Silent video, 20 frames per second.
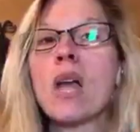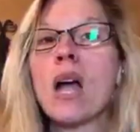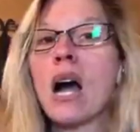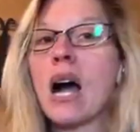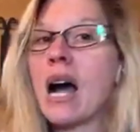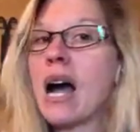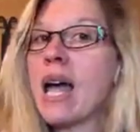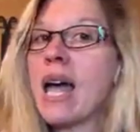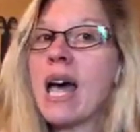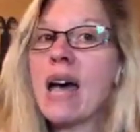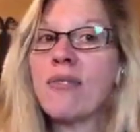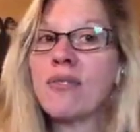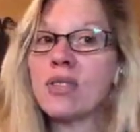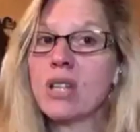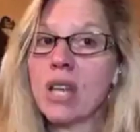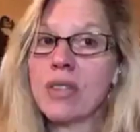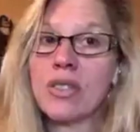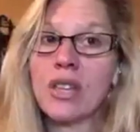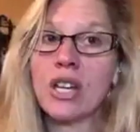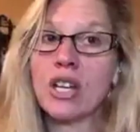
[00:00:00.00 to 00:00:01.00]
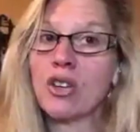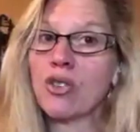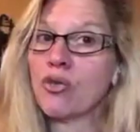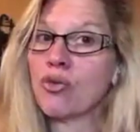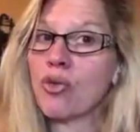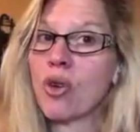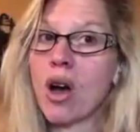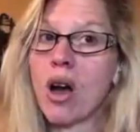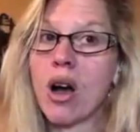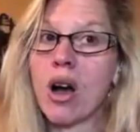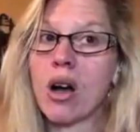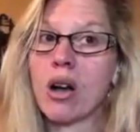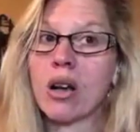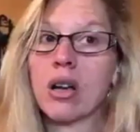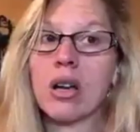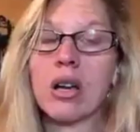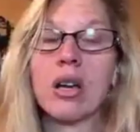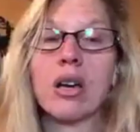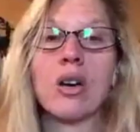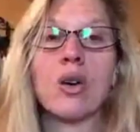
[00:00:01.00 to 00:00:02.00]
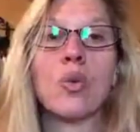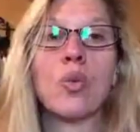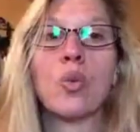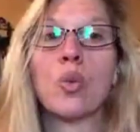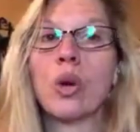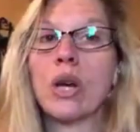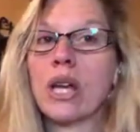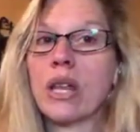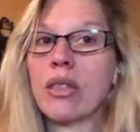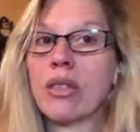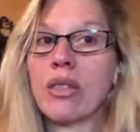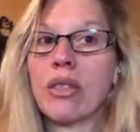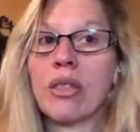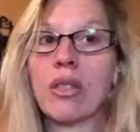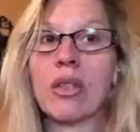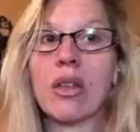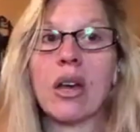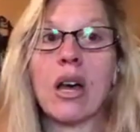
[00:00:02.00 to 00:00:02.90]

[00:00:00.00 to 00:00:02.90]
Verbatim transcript: I have nothing wrong with